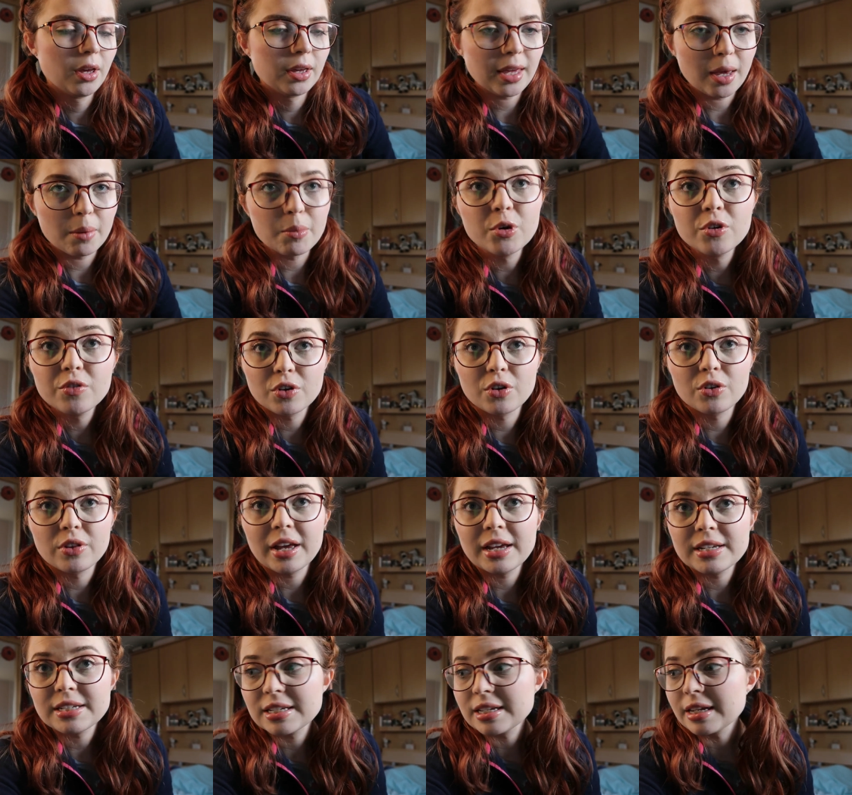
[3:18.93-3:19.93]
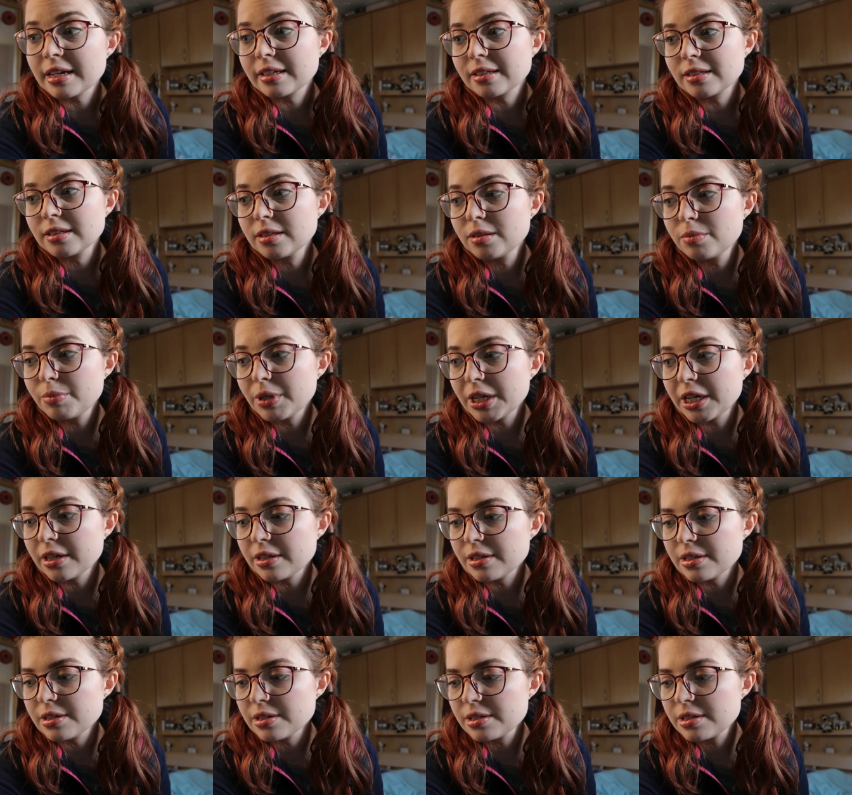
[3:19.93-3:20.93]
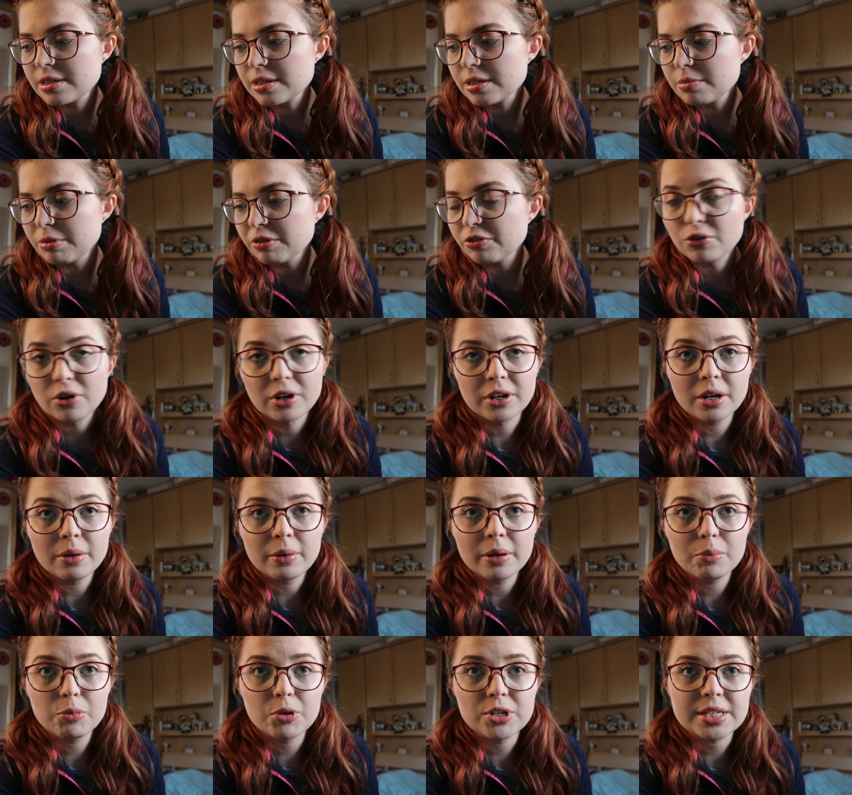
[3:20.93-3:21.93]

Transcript: get moving on the editing, because before I know it,